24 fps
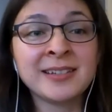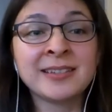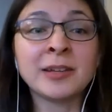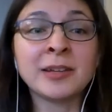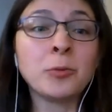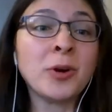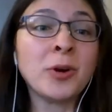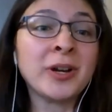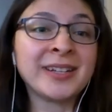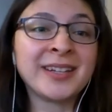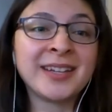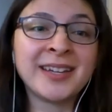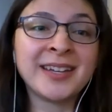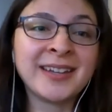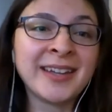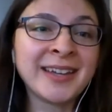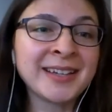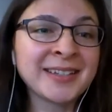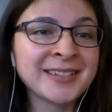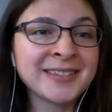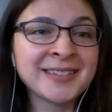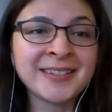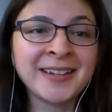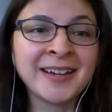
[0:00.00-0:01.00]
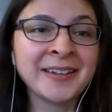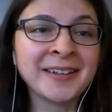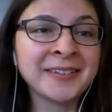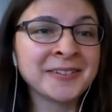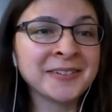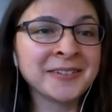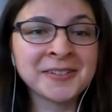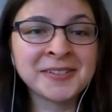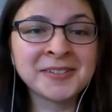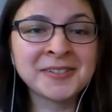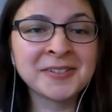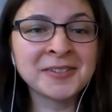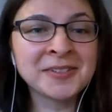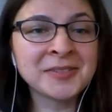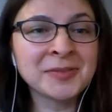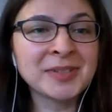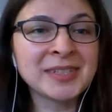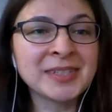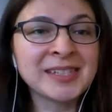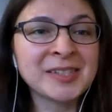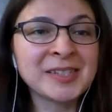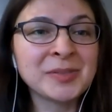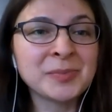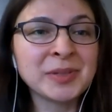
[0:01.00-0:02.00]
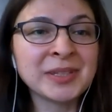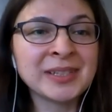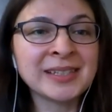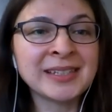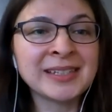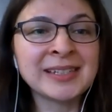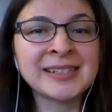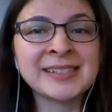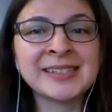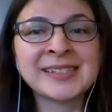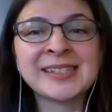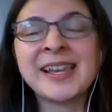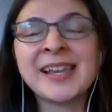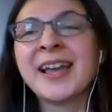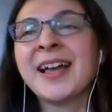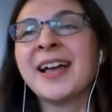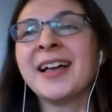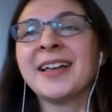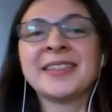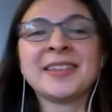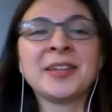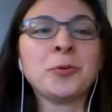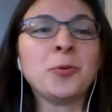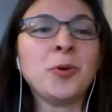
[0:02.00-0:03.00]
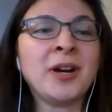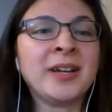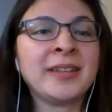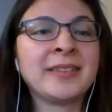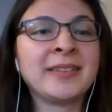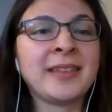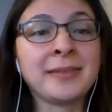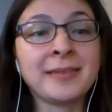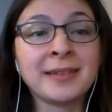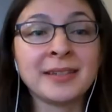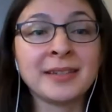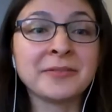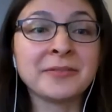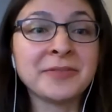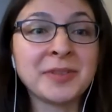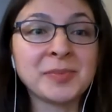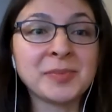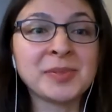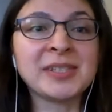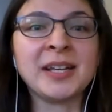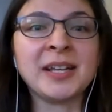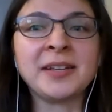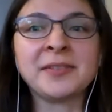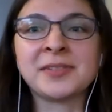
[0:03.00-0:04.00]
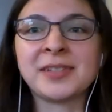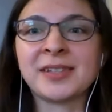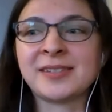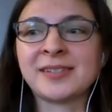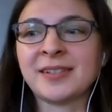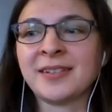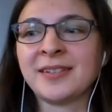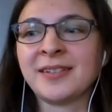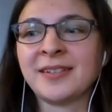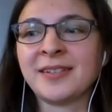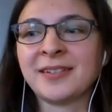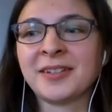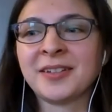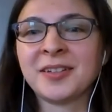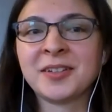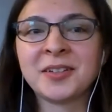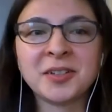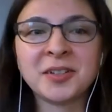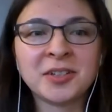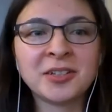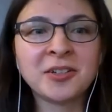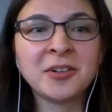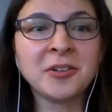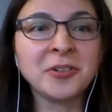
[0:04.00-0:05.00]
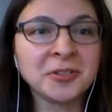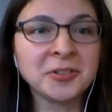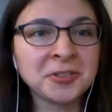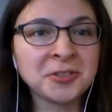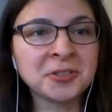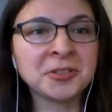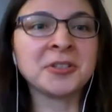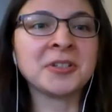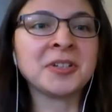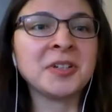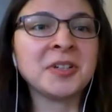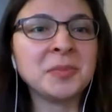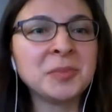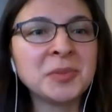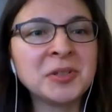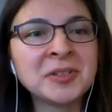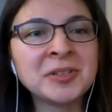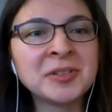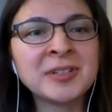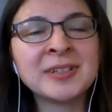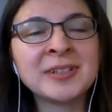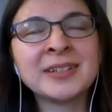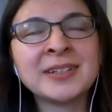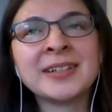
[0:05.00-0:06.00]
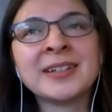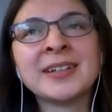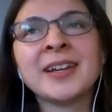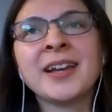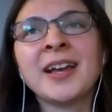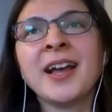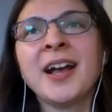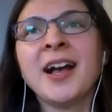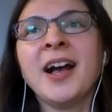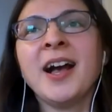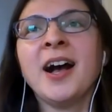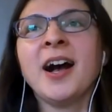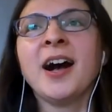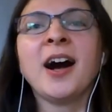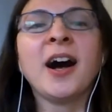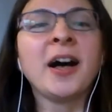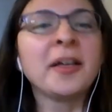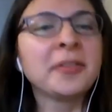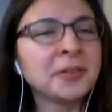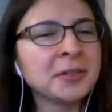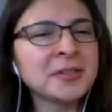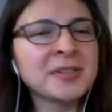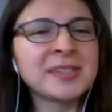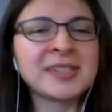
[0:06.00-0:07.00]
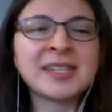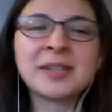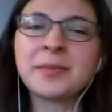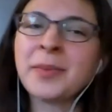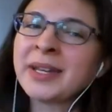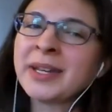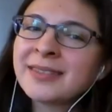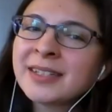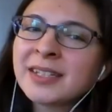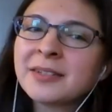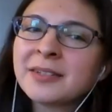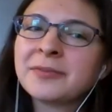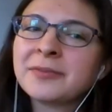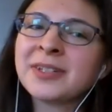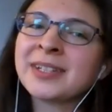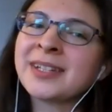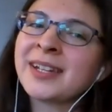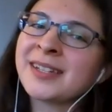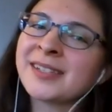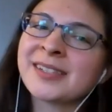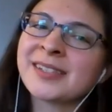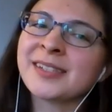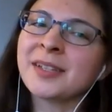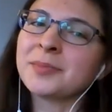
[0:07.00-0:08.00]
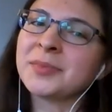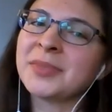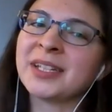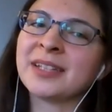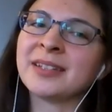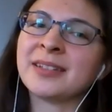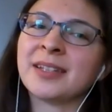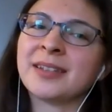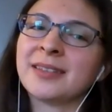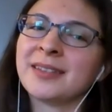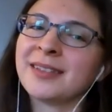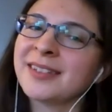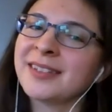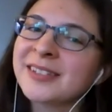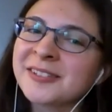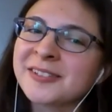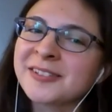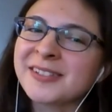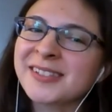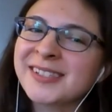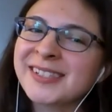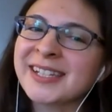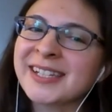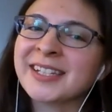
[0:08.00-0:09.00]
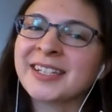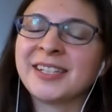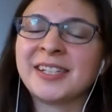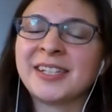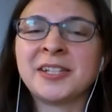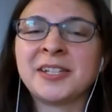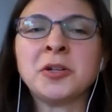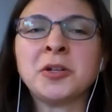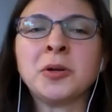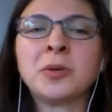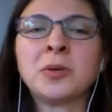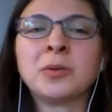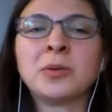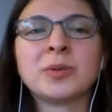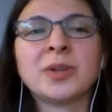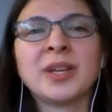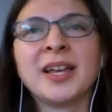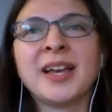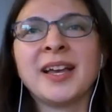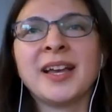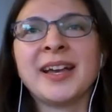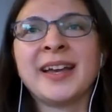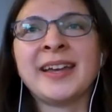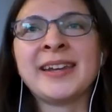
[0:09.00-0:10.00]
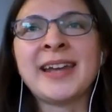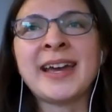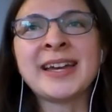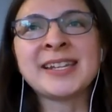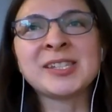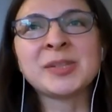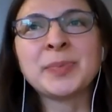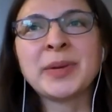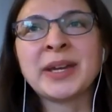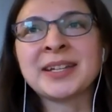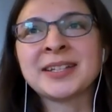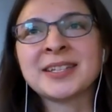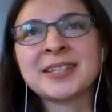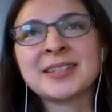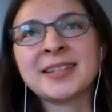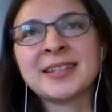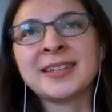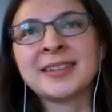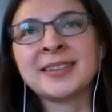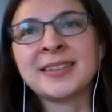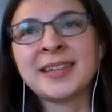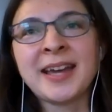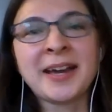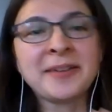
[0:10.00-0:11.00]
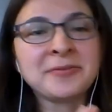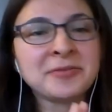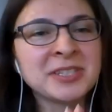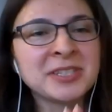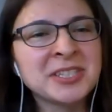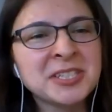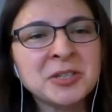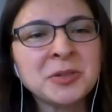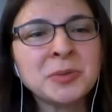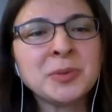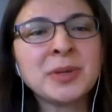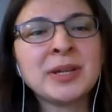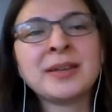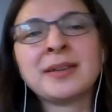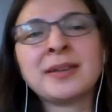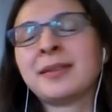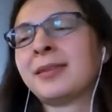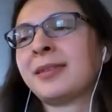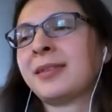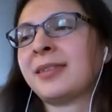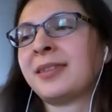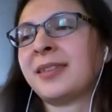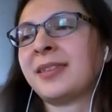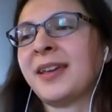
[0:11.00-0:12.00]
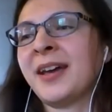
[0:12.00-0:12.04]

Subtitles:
They want to connect to other students with disabilities. They think of themselves as a culture, community. Others, they might think of it as something that is just like, you know, an aspect that they have to deal with.